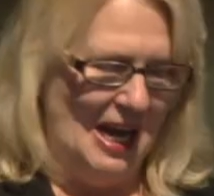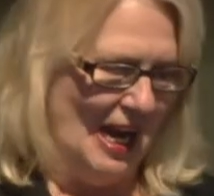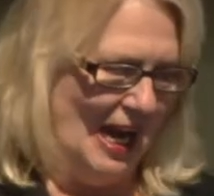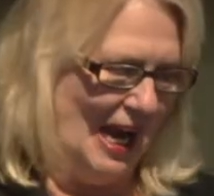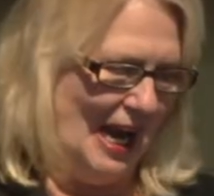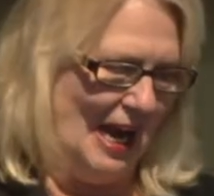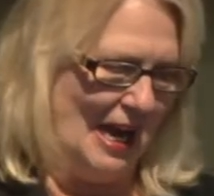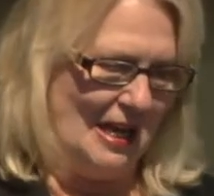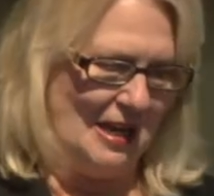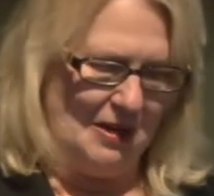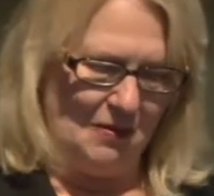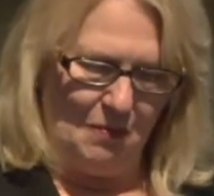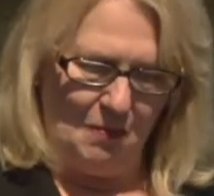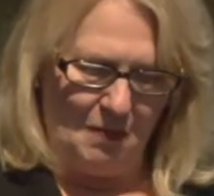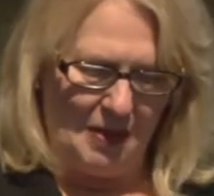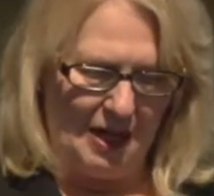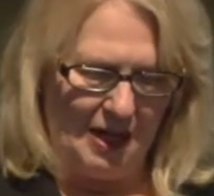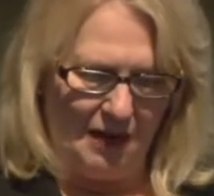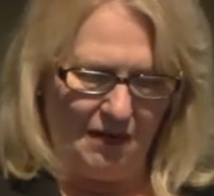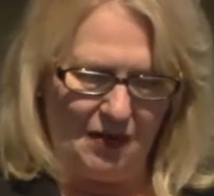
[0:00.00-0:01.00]
And
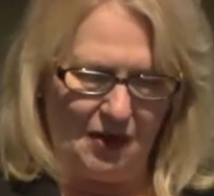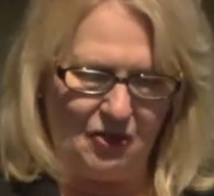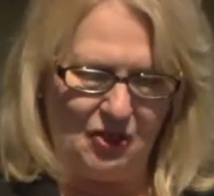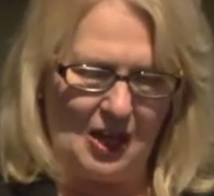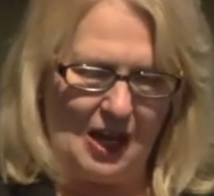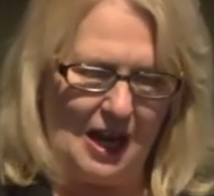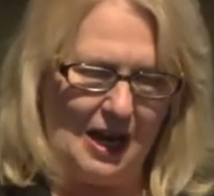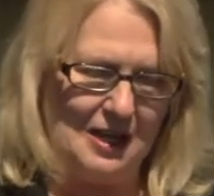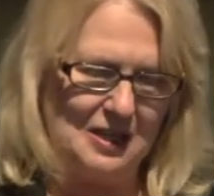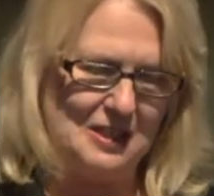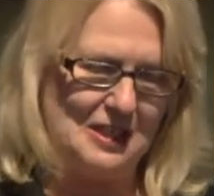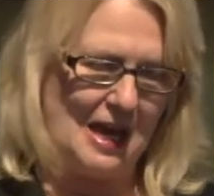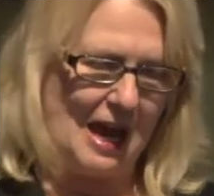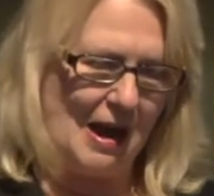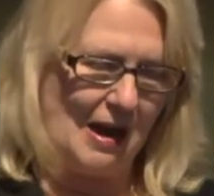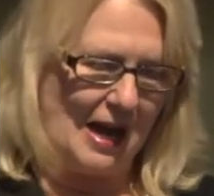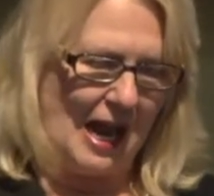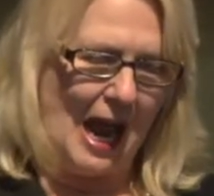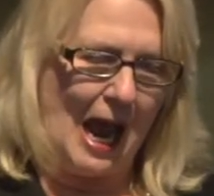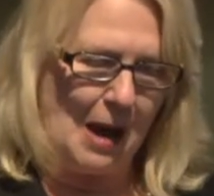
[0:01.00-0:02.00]
many of the things
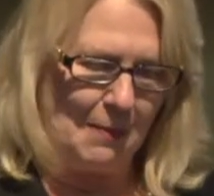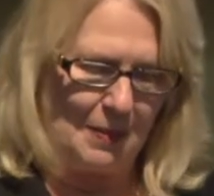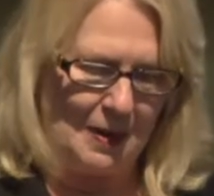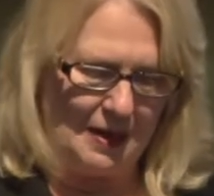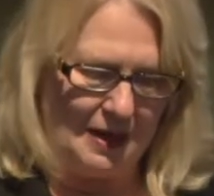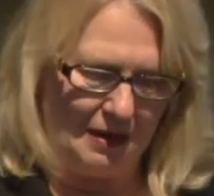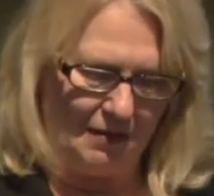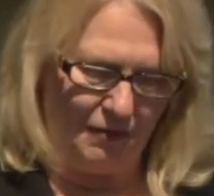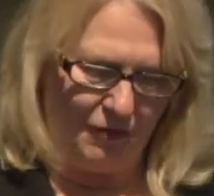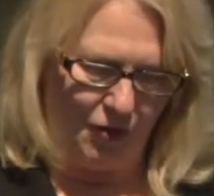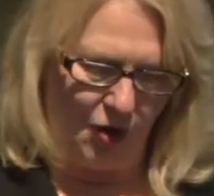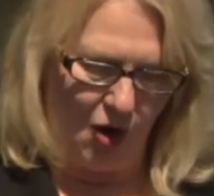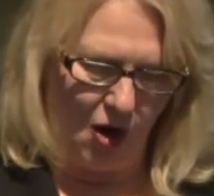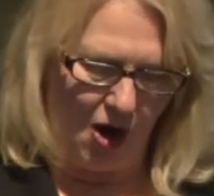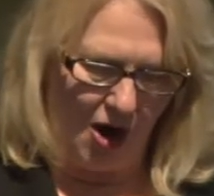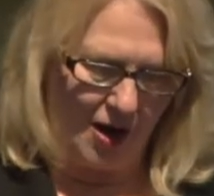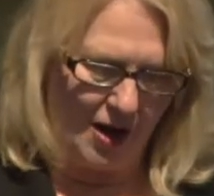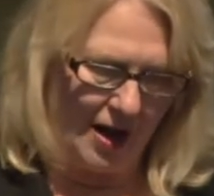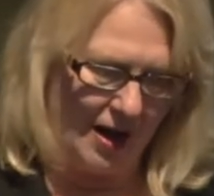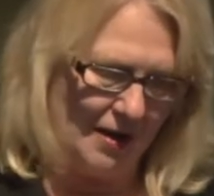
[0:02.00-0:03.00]
that happened in
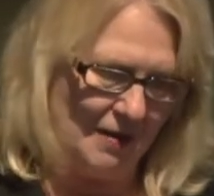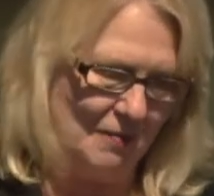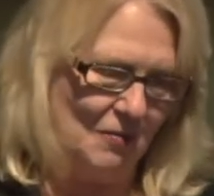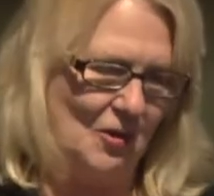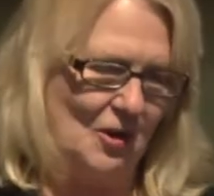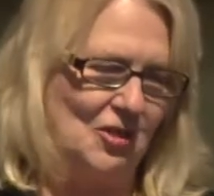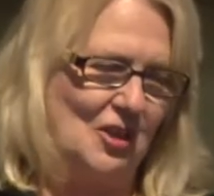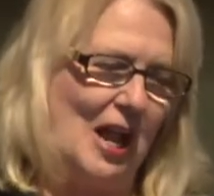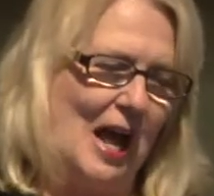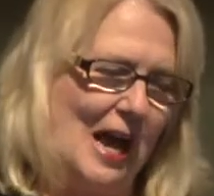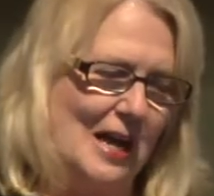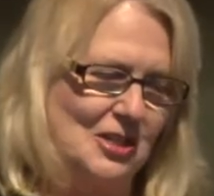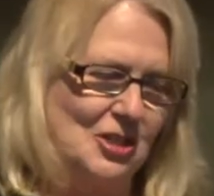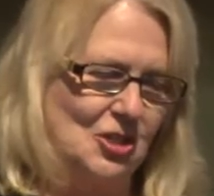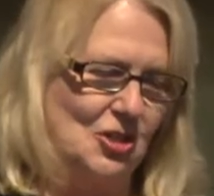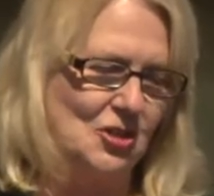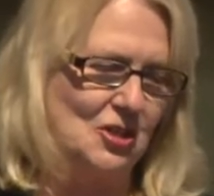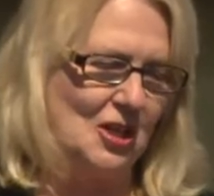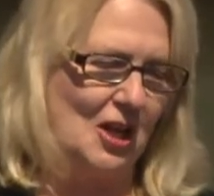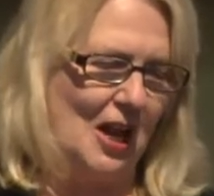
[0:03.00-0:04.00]
Florida with
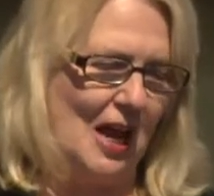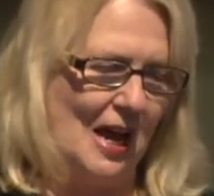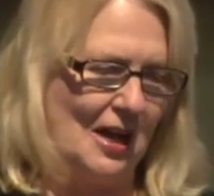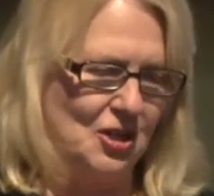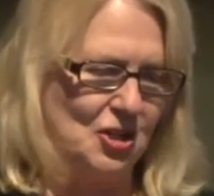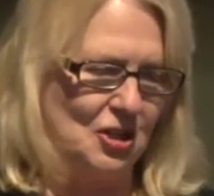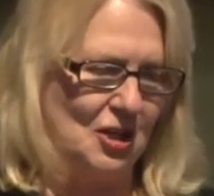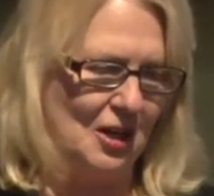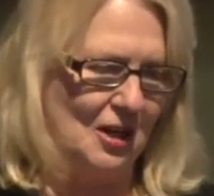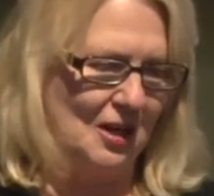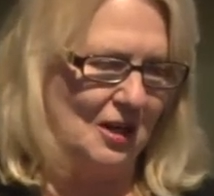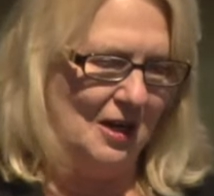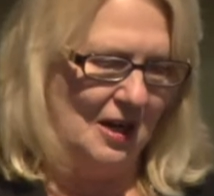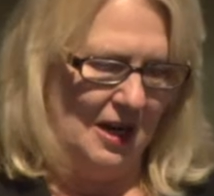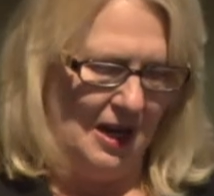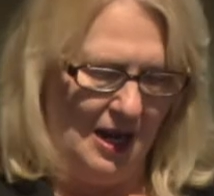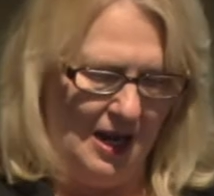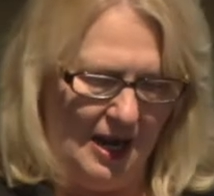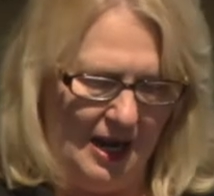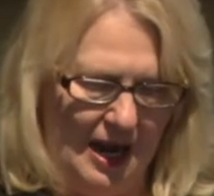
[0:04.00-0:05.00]
last year's election
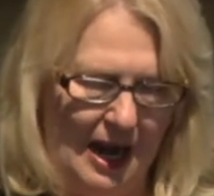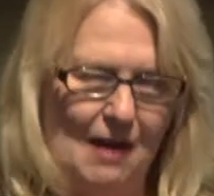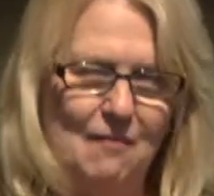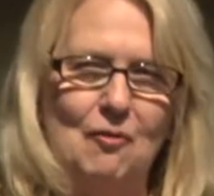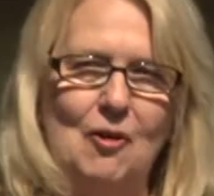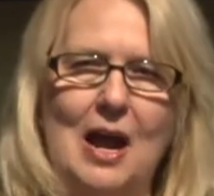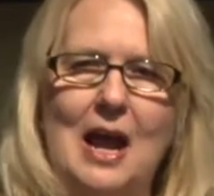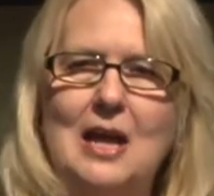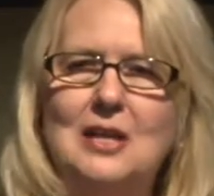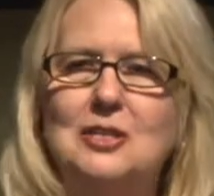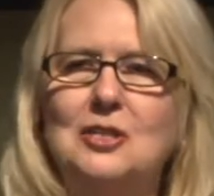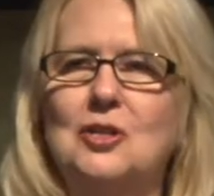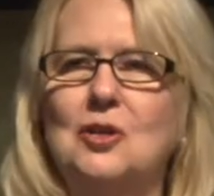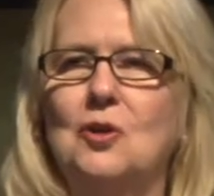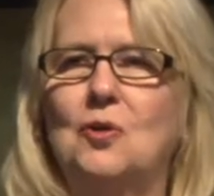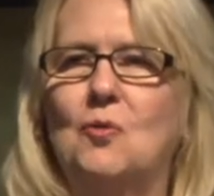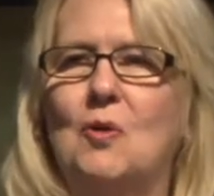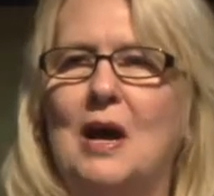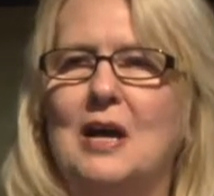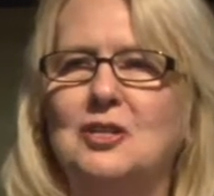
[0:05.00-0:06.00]
have raised
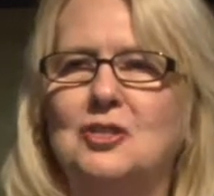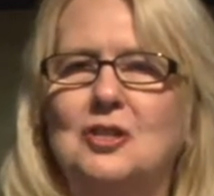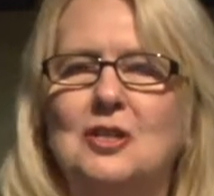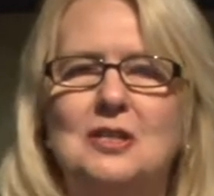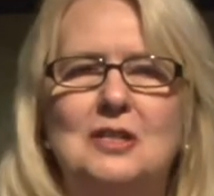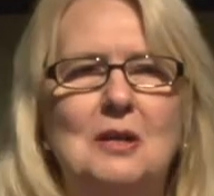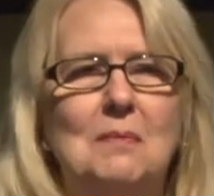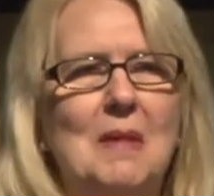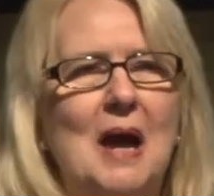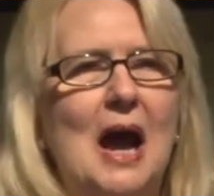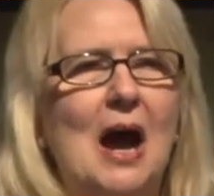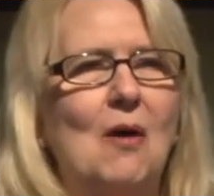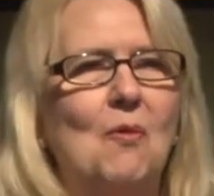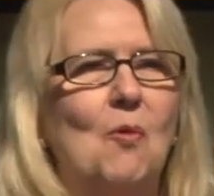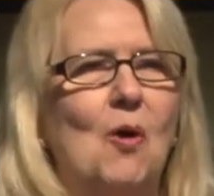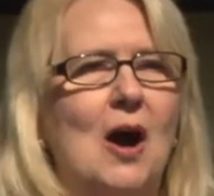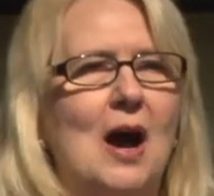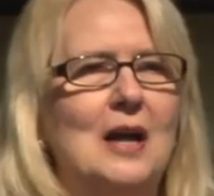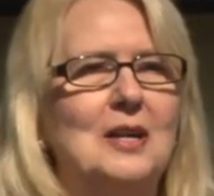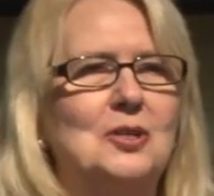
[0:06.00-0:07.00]
new questions about
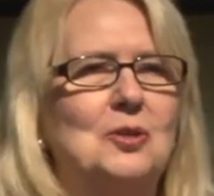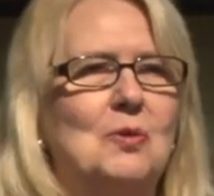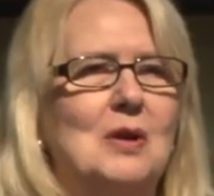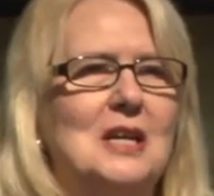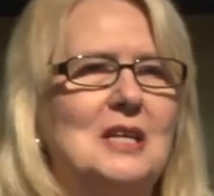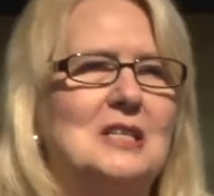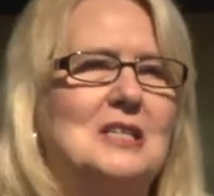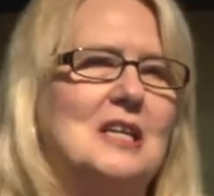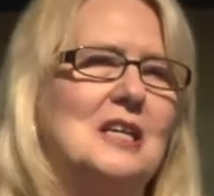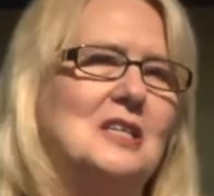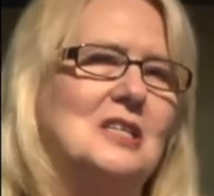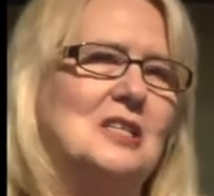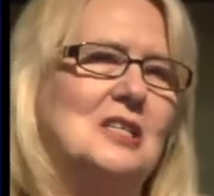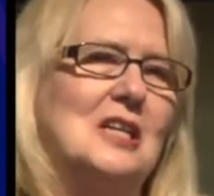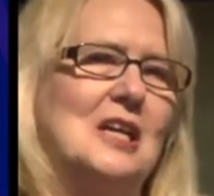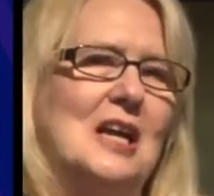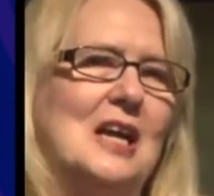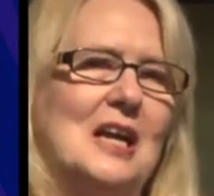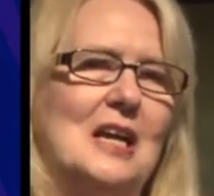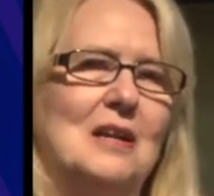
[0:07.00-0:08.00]
what
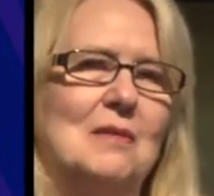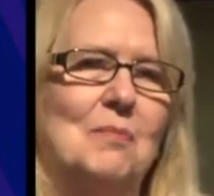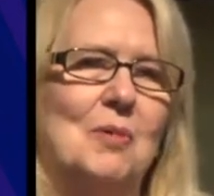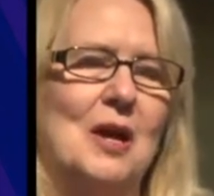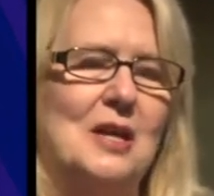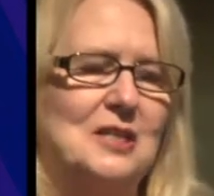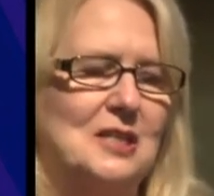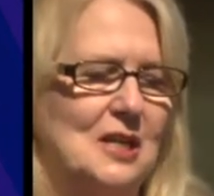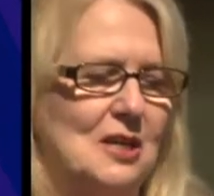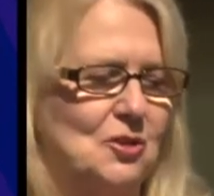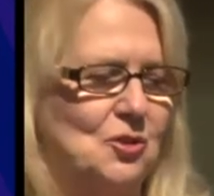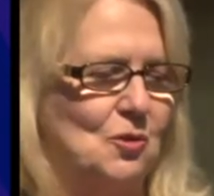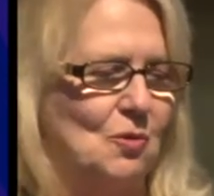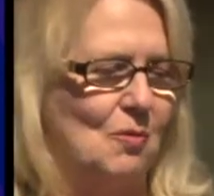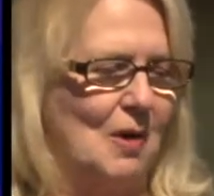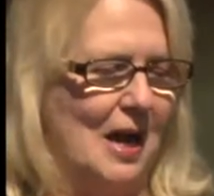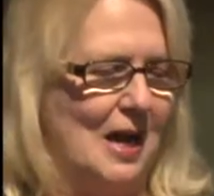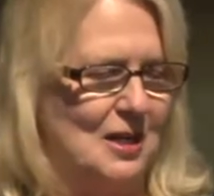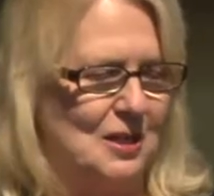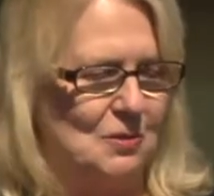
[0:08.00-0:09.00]
2016 presidential
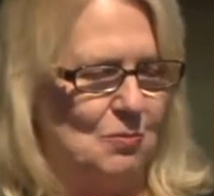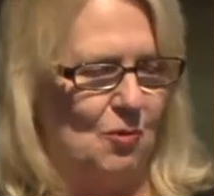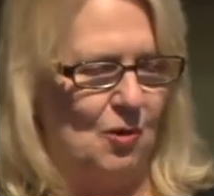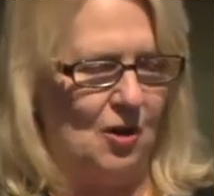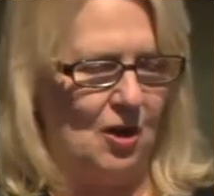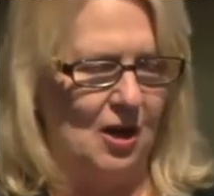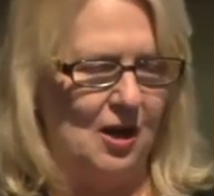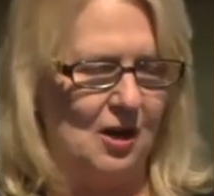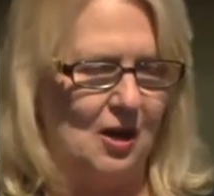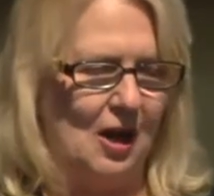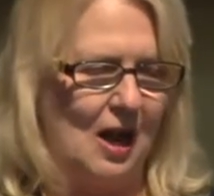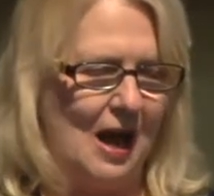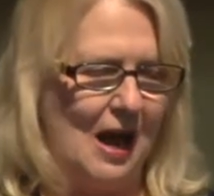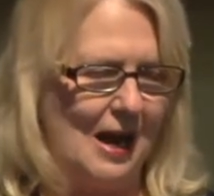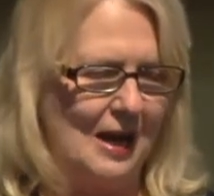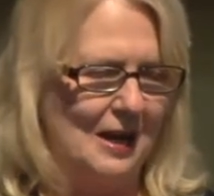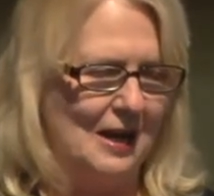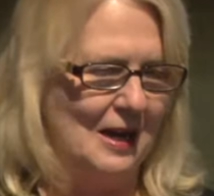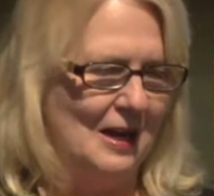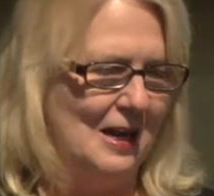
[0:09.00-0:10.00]
race will look
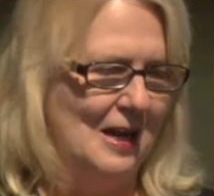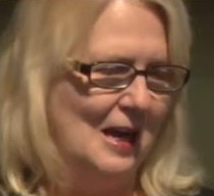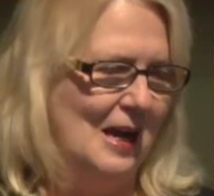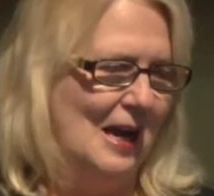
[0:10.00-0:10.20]
like.